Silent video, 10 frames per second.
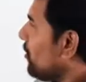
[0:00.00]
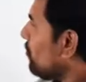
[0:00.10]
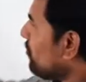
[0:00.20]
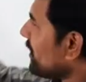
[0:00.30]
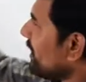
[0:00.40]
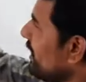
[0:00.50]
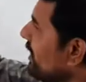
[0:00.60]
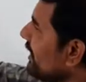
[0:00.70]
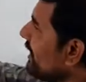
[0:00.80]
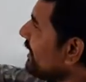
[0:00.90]
But
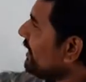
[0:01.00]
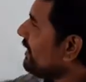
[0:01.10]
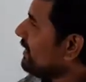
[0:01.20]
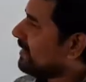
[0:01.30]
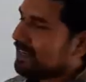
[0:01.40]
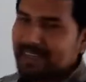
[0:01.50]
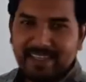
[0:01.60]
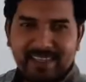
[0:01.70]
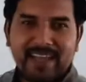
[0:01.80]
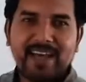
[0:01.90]
here
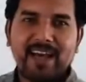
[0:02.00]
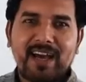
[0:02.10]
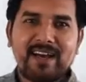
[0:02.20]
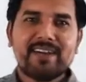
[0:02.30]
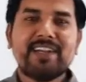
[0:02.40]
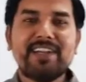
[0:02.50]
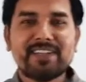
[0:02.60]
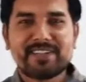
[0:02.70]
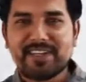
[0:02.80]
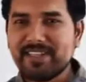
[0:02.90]
in the
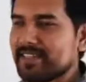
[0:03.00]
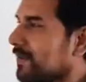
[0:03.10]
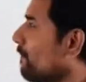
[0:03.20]
industries,